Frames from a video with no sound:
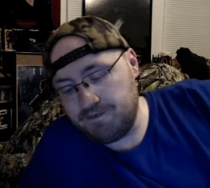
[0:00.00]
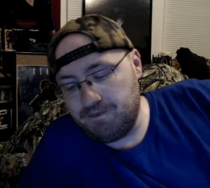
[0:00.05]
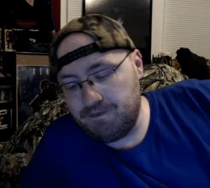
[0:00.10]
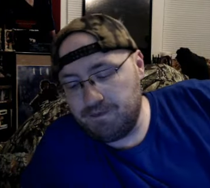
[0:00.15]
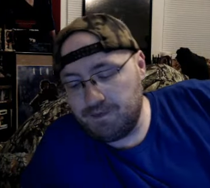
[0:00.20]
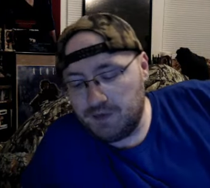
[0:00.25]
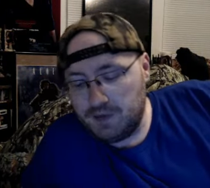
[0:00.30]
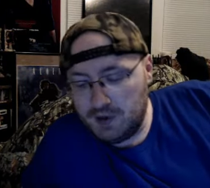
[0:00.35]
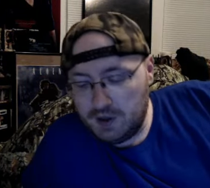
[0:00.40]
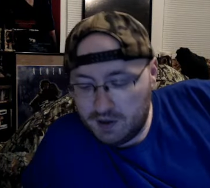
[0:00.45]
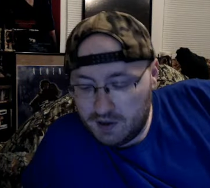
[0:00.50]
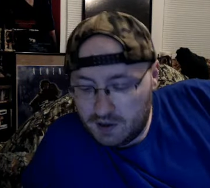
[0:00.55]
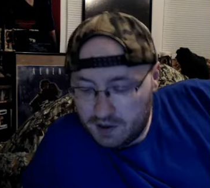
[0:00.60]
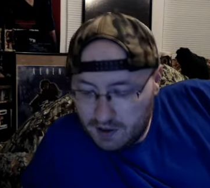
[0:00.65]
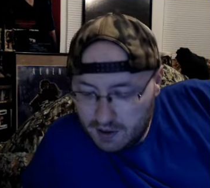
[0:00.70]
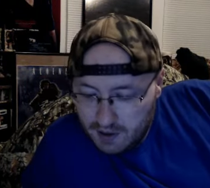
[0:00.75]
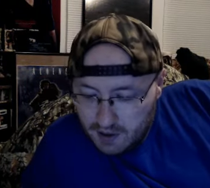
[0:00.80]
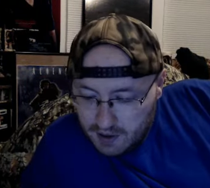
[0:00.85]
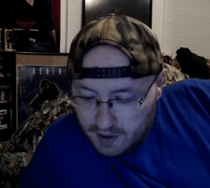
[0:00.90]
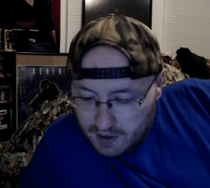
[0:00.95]

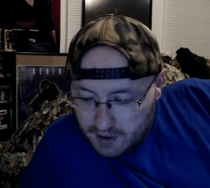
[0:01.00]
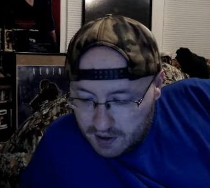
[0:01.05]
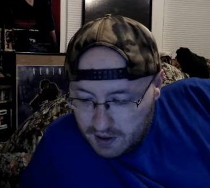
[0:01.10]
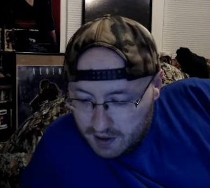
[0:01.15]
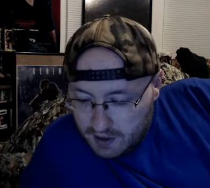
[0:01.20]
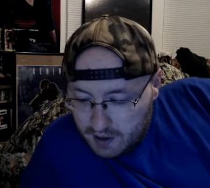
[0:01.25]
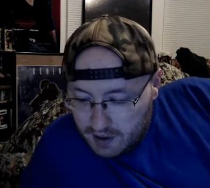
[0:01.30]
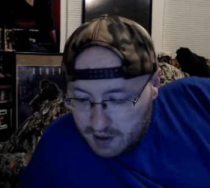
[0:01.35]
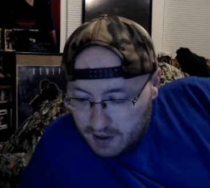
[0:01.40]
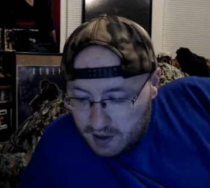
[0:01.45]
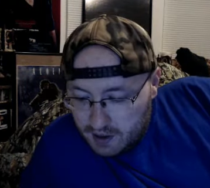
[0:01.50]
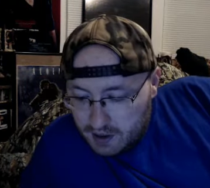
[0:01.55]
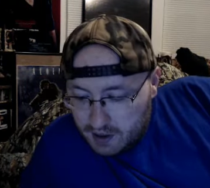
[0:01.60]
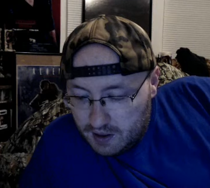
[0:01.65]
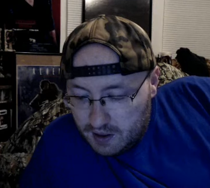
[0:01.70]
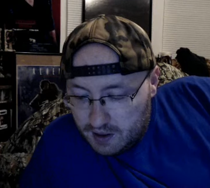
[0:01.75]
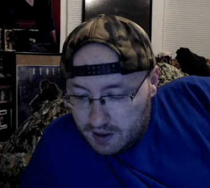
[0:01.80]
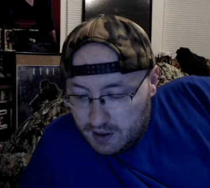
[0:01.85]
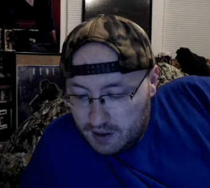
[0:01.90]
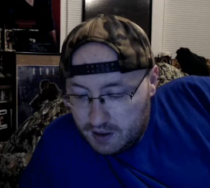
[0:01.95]

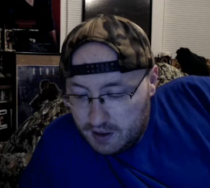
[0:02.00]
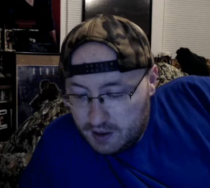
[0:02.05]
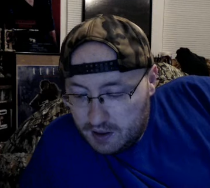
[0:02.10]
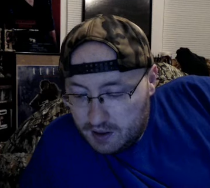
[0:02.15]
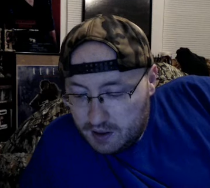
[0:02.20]
[no speech]